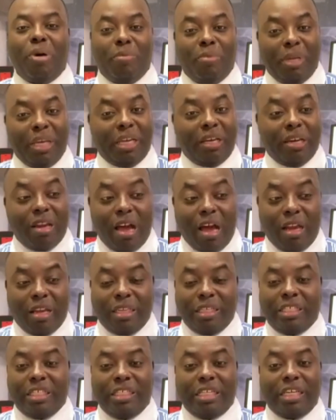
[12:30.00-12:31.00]
public
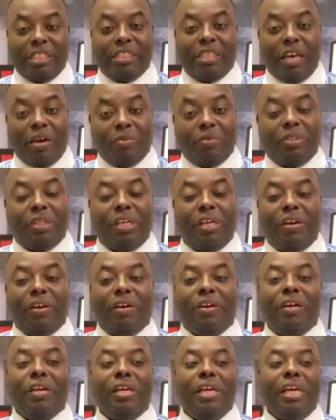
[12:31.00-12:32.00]
knowledge that's out
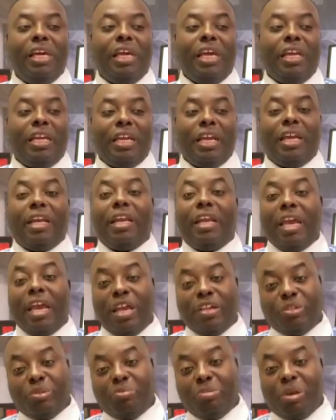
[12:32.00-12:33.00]
there and that
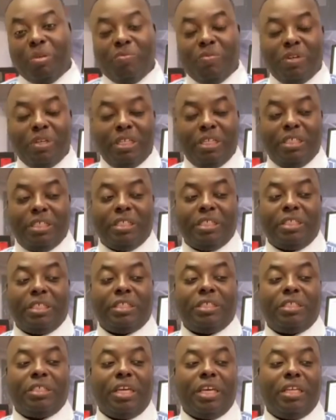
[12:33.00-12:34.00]
has been released.
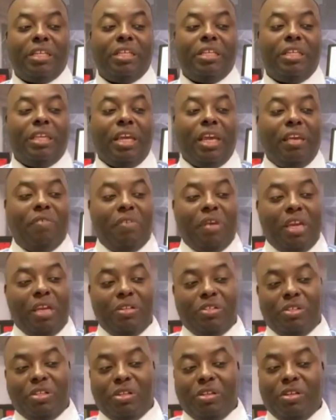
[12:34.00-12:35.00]
As I said, the
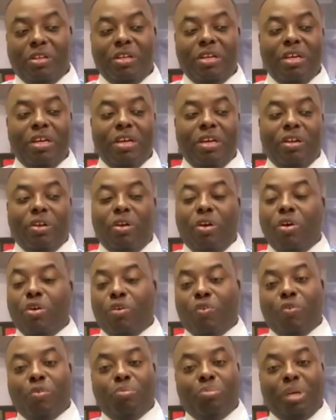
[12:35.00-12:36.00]
Aviation
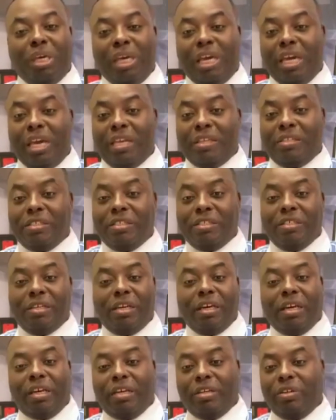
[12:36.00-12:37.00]
Law Group, yes,
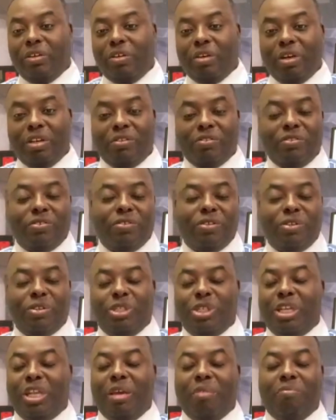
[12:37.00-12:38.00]
you can
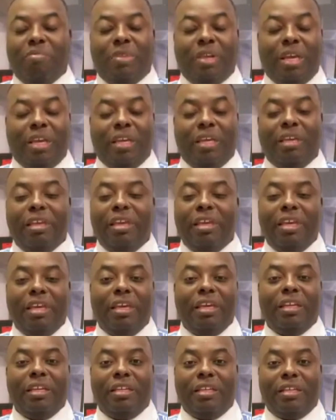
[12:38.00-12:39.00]
search them. They
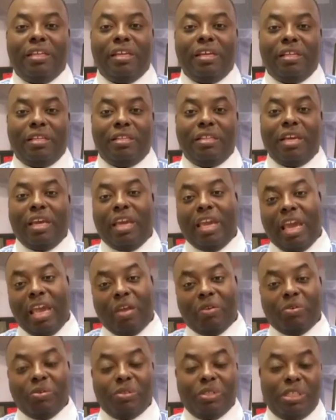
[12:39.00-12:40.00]

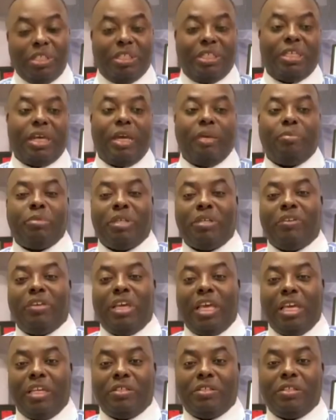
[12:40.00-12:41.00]
handle these types
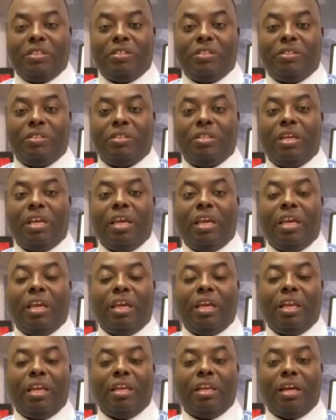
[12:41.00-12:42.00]
of cases
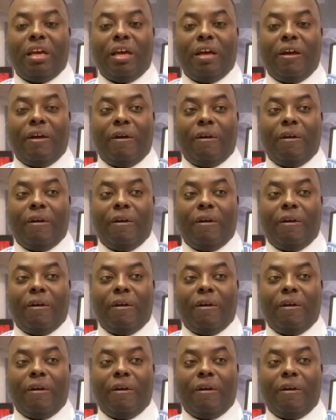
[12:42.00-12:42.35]
and